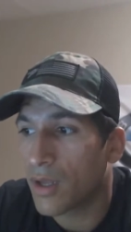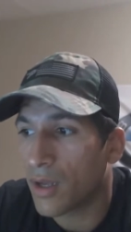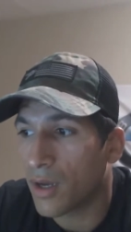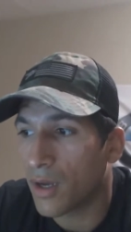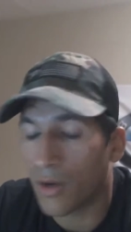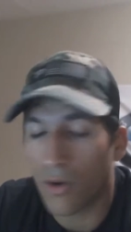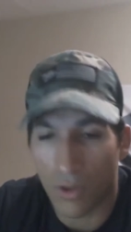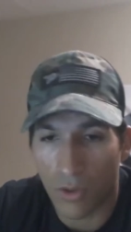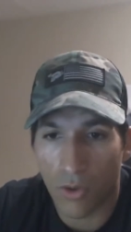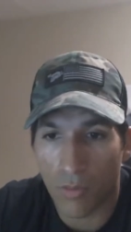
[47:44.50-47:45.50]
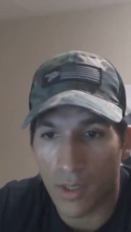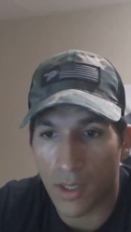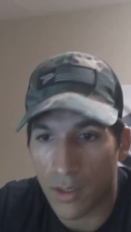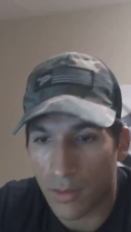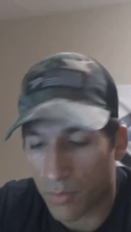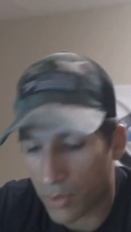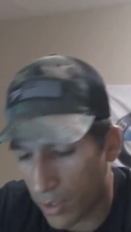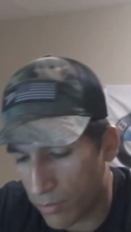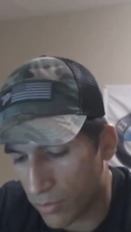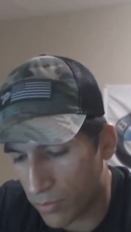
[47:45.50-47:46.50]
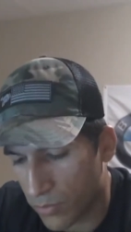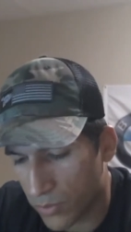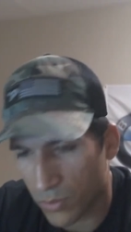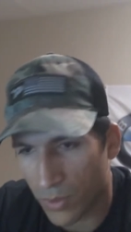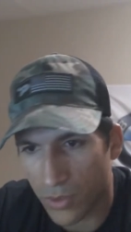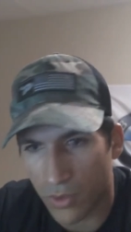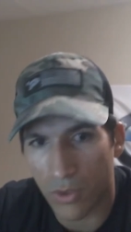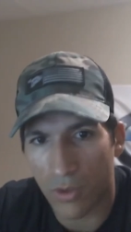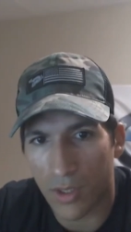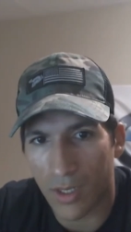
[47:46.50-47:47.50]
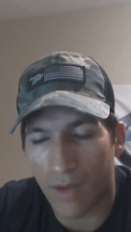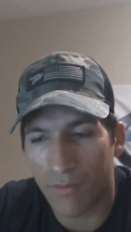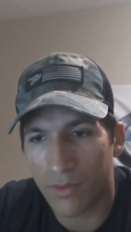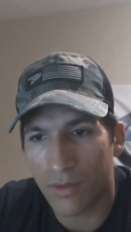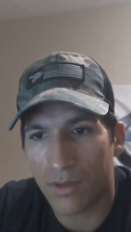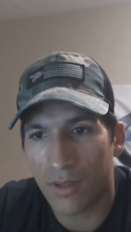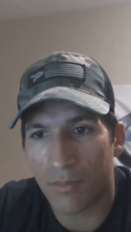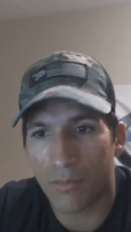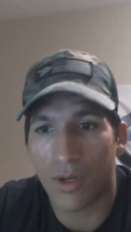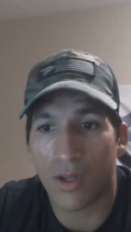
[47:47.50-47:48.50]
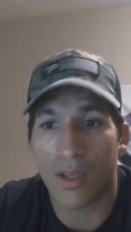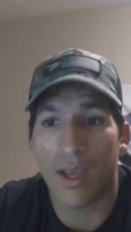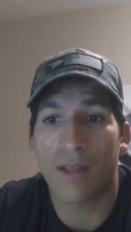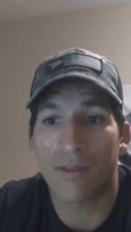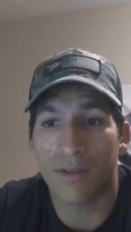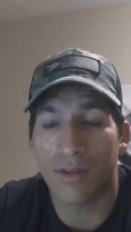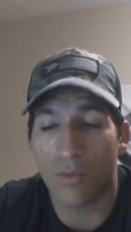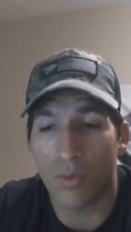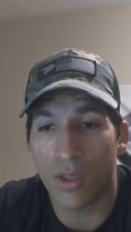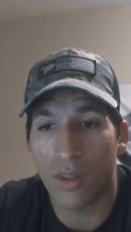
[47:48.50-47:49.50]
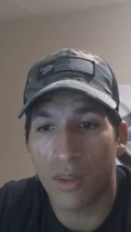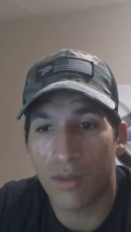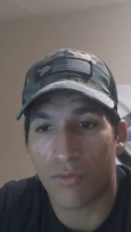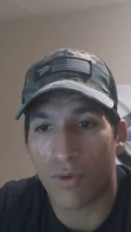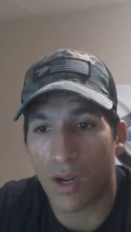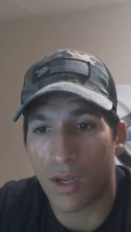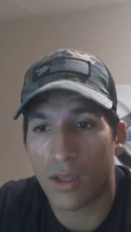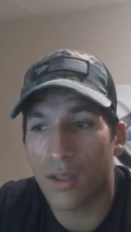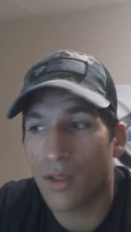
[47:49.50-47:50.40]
or glow plug problems, which you already have probably had to deal with, Frank.